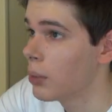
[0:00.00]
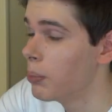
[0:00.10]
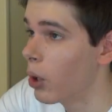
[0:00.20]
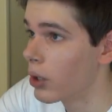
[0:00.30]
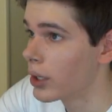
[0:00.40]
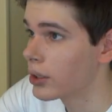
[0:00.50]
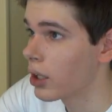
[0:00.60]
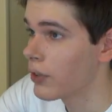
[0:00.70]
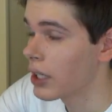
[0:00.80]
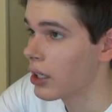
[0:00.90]
bonus
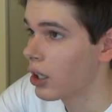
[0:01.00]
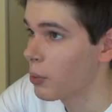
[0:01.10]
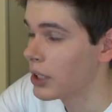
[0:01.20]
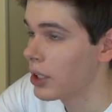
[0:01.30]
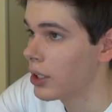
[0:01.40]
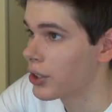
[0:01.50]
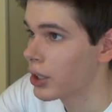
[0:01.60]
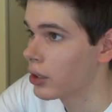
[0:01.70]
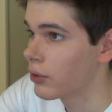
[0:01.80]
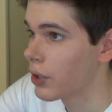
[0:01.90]
of getting the limited
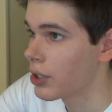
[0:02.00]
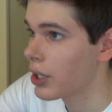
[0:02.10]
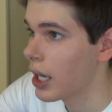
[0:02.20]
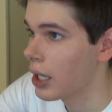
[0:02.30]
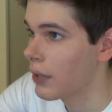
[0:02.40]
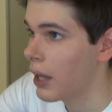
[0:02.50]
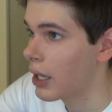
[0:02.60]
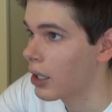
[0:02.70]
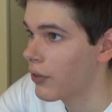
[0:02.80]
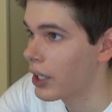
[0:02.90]
edition version A, and
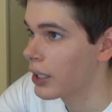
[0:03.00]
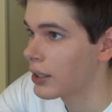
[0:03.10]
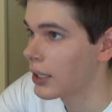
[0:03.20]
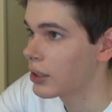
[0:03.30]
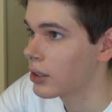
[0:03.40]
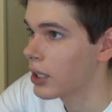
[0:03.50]
that, if it is, that's